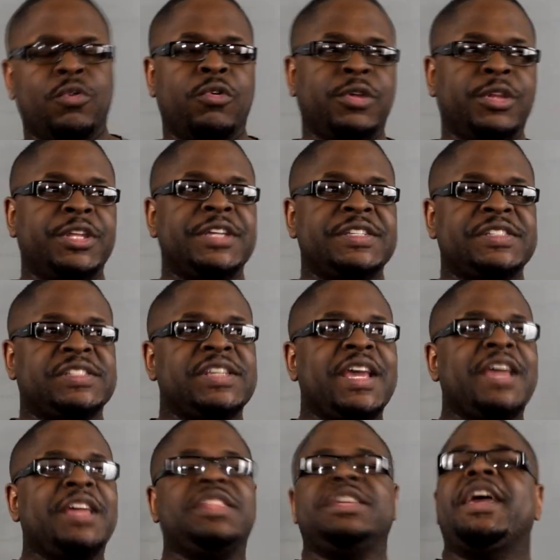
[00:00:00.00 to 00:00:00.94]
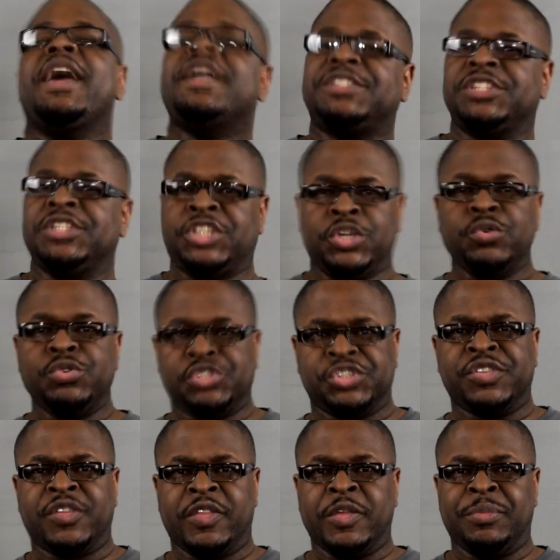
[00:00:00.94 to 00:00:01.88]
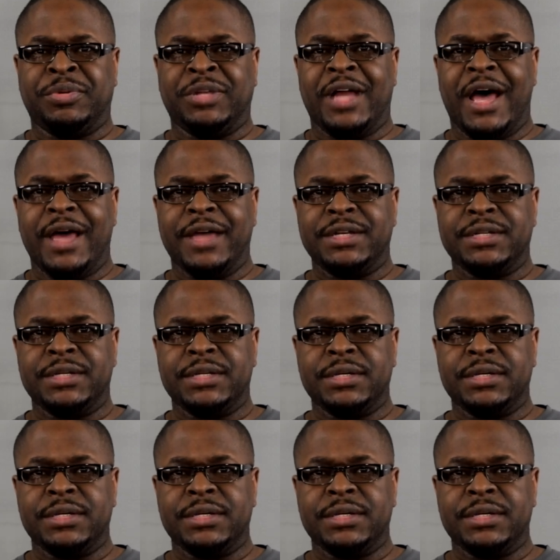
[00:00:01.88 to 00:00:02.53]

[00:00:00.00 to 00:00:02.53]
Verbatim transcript: or at least the execution of the plot.